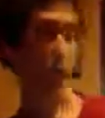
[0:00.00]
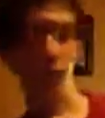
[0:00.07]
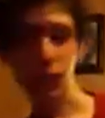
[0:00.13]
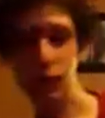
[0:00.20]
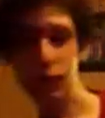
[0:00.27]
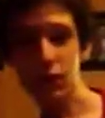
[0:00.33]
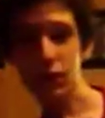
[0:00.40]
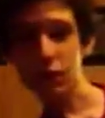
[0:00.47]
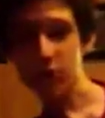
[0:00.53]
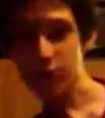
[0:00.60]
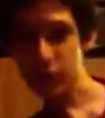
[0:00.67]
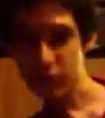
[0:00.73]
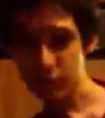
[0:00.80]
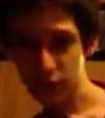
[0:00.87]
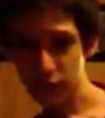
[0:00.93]

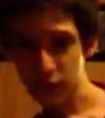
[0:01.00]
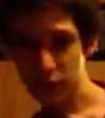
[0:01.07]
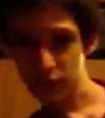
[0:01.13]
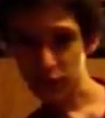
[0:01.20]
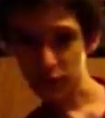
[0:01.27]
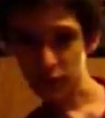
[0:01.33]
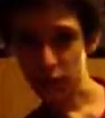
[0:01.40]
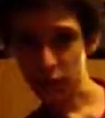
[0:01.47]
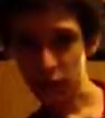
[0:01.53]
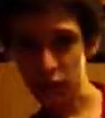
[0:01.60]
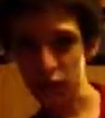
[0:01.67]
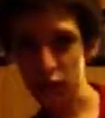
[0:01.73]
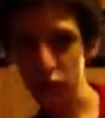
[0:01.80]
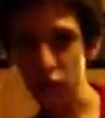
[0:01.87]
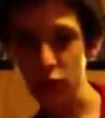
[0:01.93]
Next, I'll
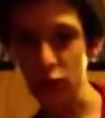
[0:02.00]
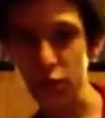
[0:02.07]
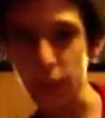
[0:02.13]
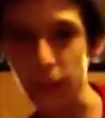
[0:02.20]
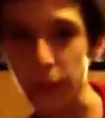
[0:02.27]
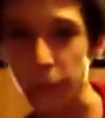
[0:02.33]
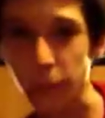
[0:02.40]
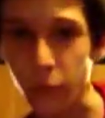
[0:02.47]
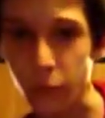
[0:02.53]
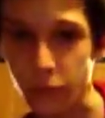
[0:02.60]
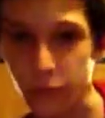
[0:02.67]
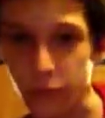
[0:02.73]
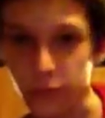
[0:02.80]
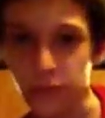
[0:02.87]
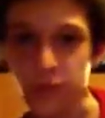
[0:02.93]
show you a bit more
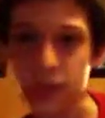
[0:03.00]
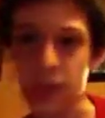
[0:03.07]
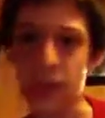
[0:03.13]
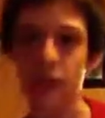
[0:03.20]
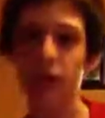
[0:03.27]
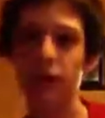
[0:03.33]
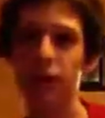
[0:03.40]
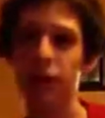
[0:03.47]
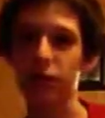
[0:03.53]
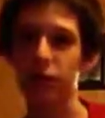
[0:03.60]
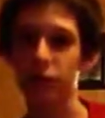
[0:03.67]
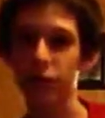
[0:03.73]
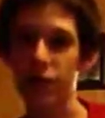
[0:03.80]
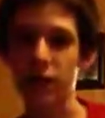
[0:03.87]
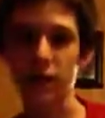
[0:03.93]
of this
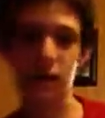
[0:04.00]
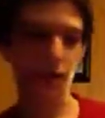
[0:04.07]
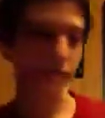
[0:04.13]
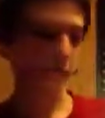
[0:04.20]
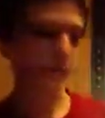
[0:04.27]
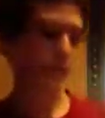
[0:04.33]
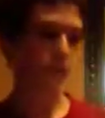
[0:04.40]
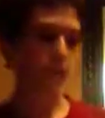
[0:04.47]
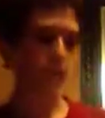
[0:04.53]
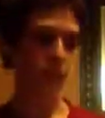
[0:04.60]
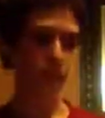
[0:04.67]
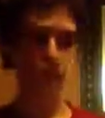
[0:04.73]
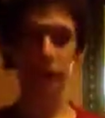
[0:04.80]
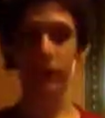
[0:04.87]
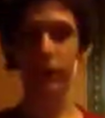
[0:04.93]
character right here
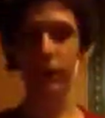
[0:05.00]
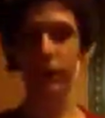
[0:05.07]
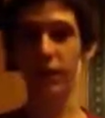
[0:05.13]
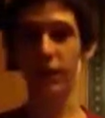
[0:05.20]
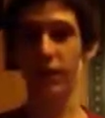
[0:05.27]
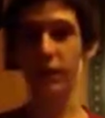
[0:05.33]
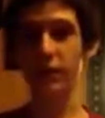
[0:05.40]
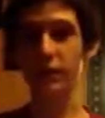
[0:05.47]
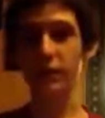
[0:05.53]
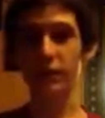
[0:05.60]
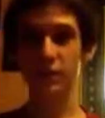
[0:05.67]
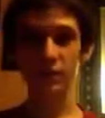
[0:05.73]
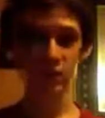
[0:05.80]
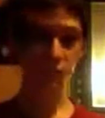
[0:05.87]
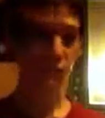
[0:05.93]
in the next